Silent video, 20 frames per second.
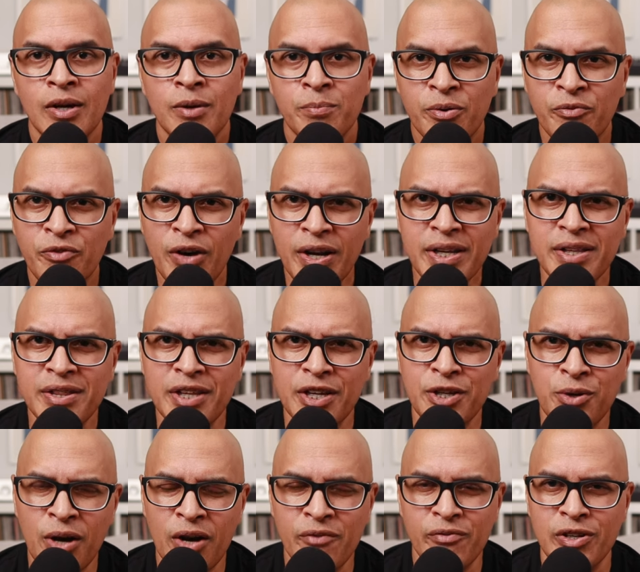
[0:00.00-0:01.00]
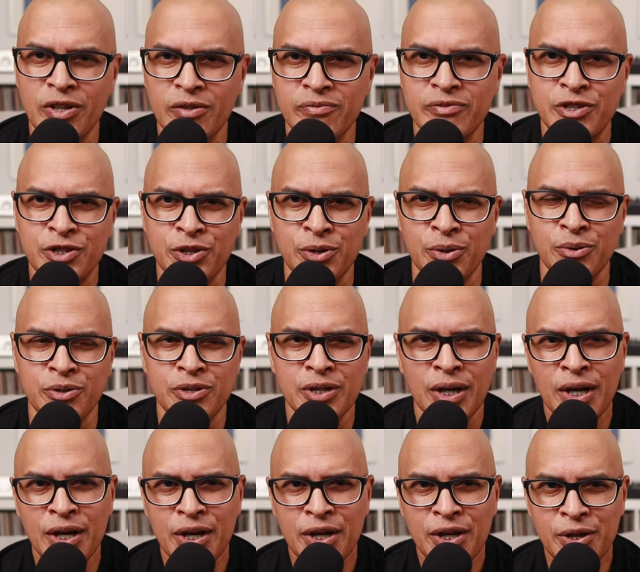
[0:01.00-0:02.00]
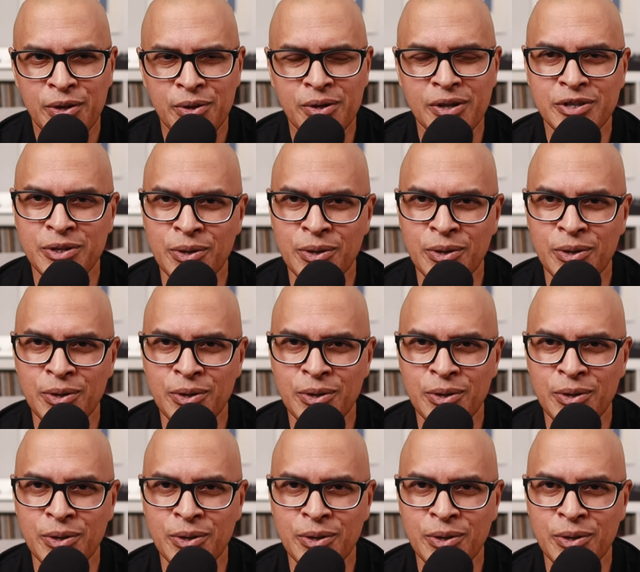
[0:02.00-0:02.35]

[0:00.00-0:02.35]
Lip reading: providing that you have enough juice, you could